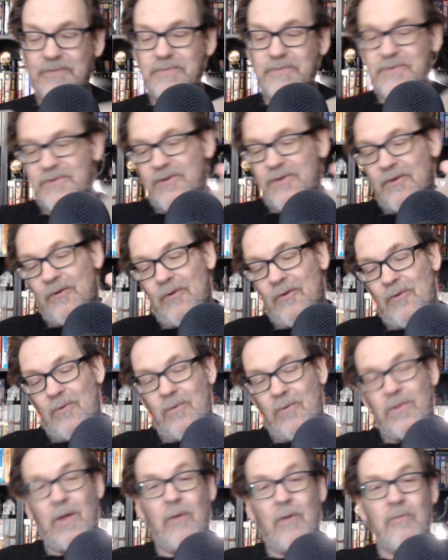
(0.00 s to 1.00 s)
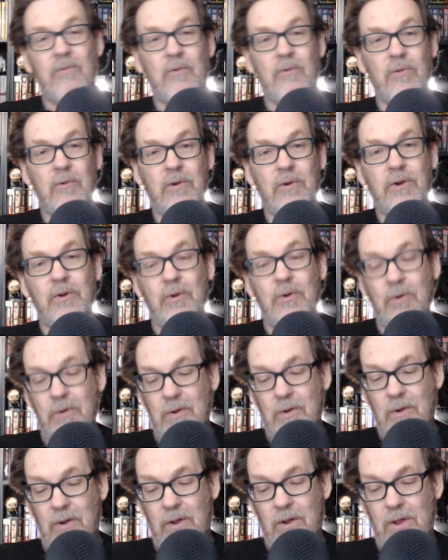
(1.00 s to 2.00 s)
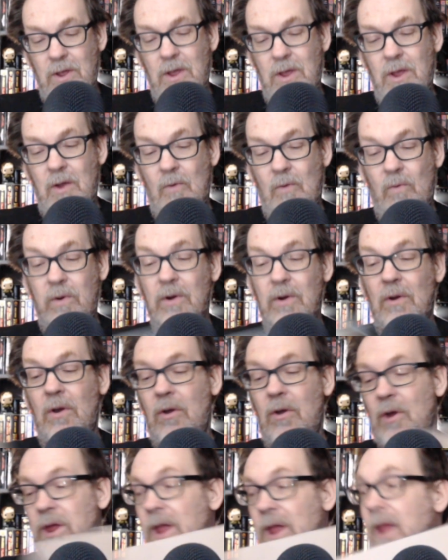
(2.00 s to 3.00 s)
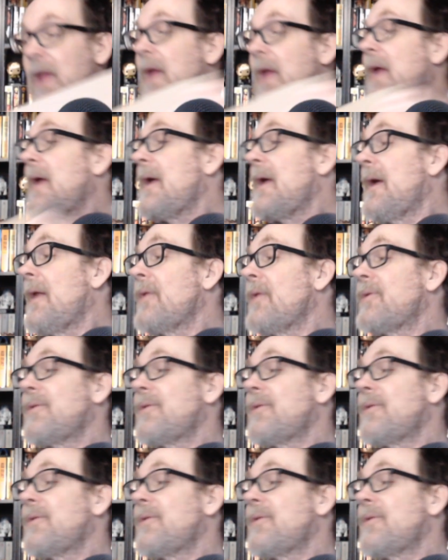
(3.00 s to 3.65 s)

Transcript: so without further ado, we are looking at